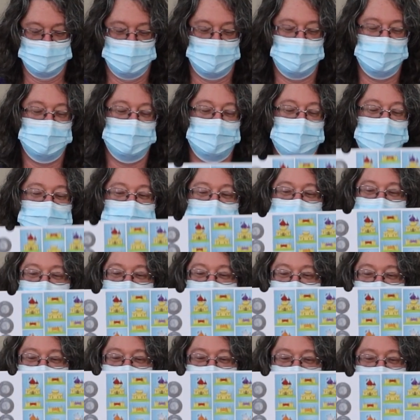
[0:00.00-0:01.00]
I
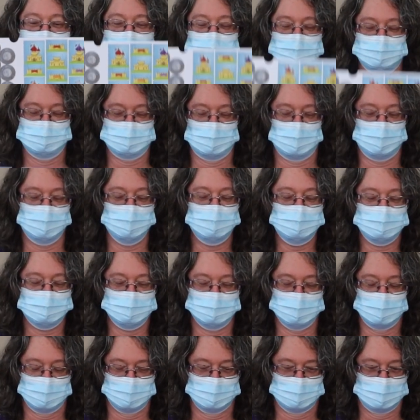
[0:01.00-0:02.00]
love pressing things out.
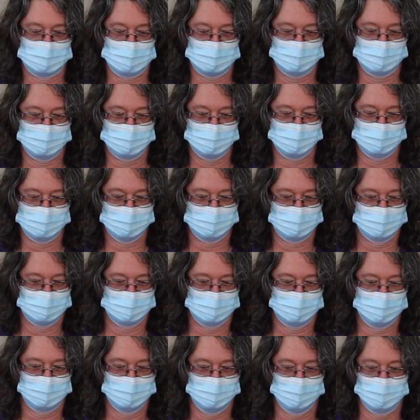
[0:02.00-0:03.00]
Ooh, I keep
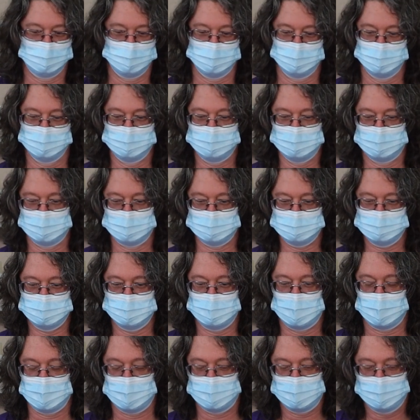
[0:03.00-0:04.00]
doing it too
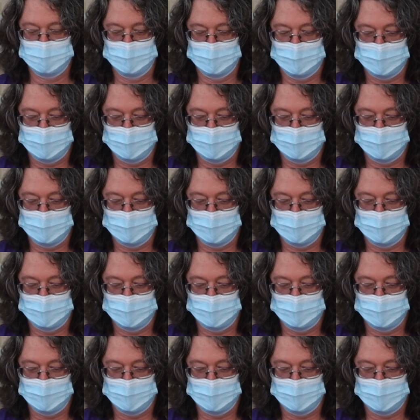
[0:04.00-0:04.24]
high.